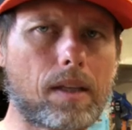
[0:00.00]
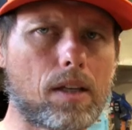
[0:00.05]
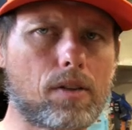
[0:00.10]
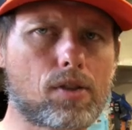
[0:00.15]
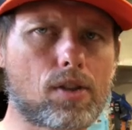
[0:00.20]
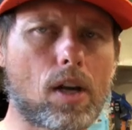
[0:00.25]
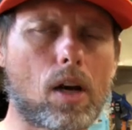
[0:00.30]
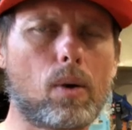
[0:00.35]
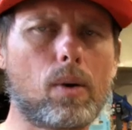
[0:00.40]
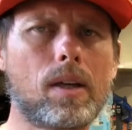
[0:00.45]

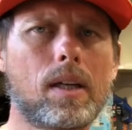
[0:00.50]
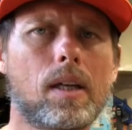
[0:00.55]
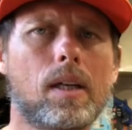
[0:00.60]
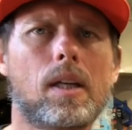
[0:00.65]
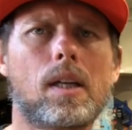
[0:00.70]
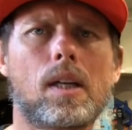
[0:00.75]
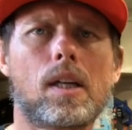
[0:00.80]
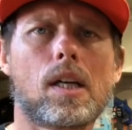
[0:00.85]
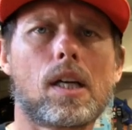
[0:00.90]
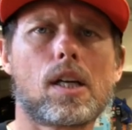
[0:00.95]
So
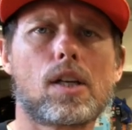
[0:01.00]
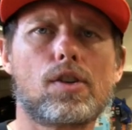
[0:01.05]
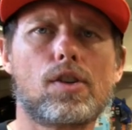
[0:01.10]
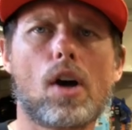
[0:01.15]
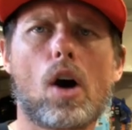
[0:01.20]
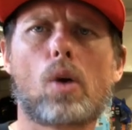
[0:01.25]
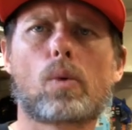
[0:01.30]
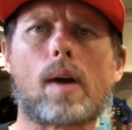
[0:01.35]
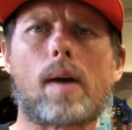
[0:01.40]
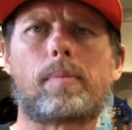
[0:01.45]

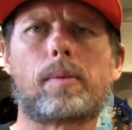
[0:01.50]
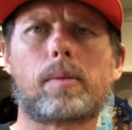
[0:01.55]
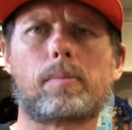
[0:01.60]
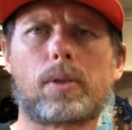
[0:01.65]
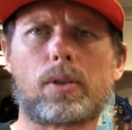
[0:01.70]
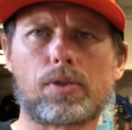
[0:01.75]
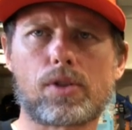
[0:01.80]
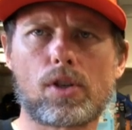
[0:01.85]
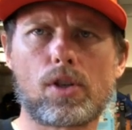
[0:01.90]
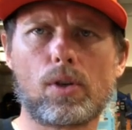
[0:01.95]
no
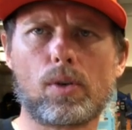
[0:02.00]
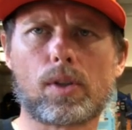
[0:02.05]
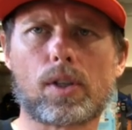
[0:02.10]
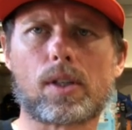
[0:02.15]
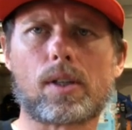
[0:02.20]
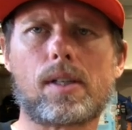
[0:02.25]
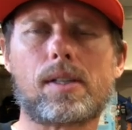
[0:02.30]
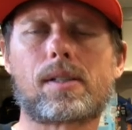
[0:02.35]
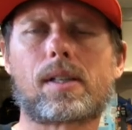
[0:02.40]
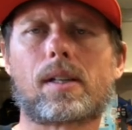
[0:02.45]
reputable
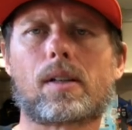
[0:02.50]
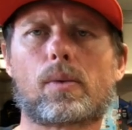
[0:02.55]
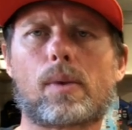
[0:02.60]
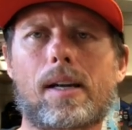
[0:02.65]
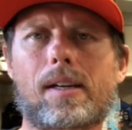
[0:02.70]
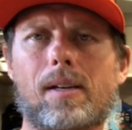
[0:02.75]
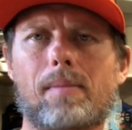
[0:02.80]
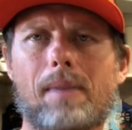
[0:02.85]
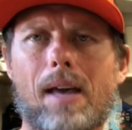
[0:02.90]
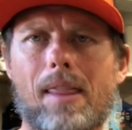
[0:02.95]
tuner is going to
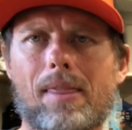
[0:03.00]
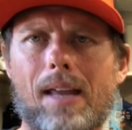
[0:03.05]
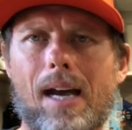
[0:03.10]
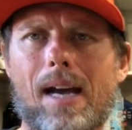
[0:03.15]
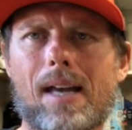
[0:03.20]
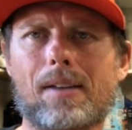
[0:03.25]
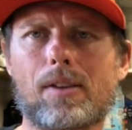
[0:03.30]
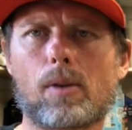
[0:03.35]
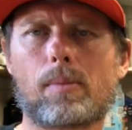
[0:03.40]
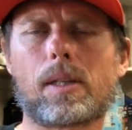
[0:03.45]
recommend
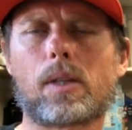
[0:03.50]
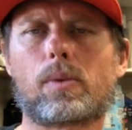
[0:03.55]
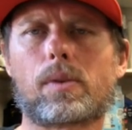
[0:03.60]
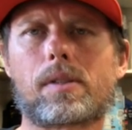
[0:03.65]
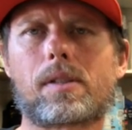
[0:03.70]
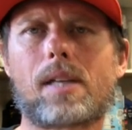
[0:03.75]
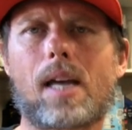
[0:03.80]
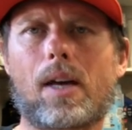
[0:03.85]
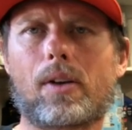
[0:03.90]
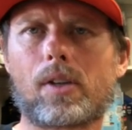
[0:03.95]
that. Nobody will
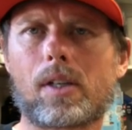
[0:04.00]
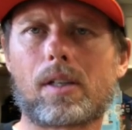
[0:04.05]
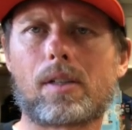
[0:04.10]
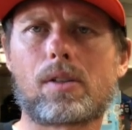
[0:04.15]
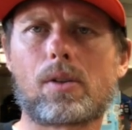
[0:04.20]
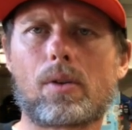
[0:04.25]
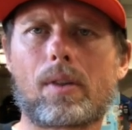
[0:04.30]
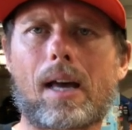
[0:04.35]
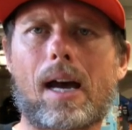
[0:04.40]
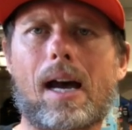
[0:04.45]
tell you to
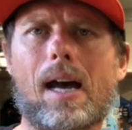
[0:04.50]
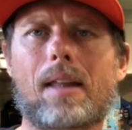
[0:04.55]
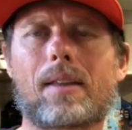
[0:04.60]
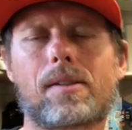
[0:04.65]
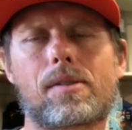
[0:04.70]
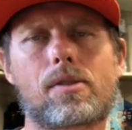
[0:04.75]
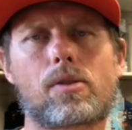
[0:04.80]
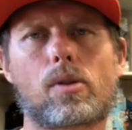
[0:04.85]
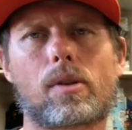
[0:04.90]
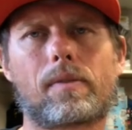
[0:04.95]
do that.
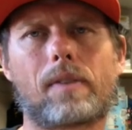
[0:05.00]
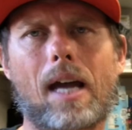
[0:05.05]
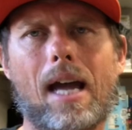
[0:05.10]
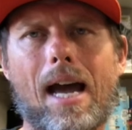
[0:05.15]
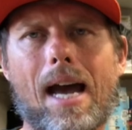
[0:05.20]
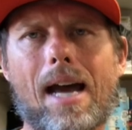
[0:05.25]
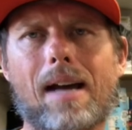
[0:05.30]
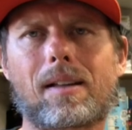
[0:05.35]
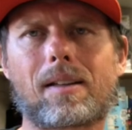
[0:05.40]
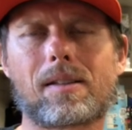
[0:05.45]
That's sort of a
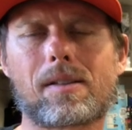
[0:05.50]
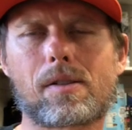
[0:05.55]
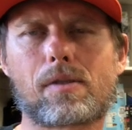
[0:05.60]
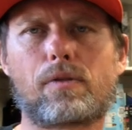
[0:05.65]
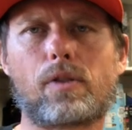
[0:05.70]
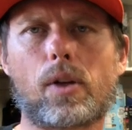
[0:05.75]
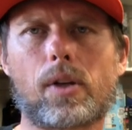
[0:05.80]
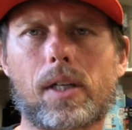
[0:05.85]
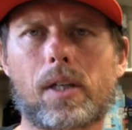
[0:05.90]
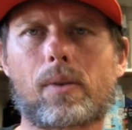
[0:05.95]
hack that's
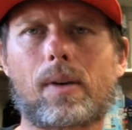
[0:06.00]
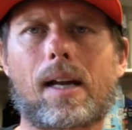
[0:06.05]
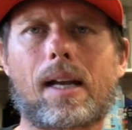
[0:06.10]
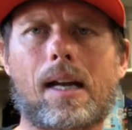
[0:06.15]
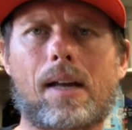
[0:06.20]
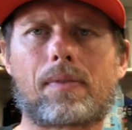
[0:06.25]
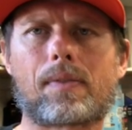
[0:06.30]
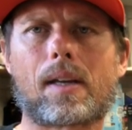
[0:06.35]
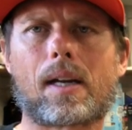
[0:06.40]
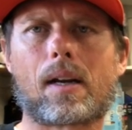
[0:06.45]
floating around
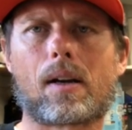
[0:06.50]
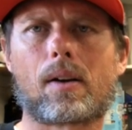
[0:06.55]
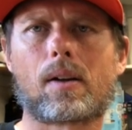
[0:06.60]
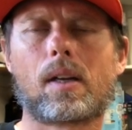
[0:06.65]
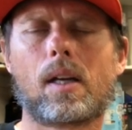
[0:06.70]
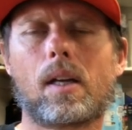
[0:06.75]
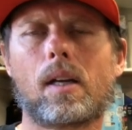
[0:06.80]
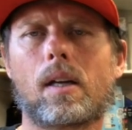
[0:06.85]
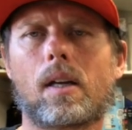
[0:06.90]
out there.